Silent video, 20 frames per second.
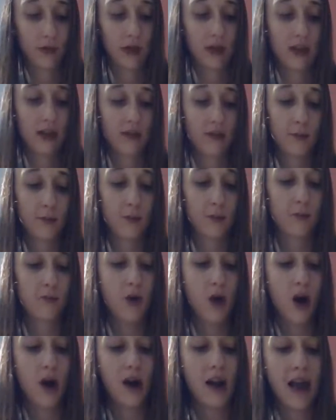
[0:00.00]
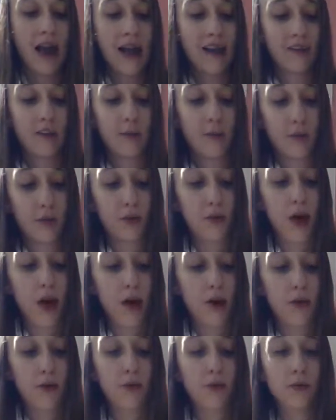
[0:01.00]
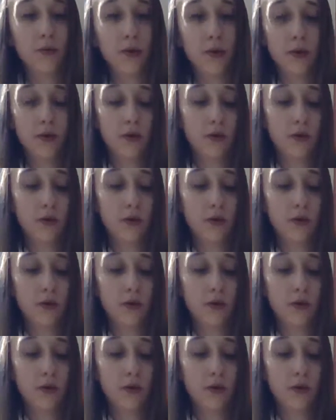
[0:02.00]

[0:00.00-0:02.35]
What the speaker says: it's not as prone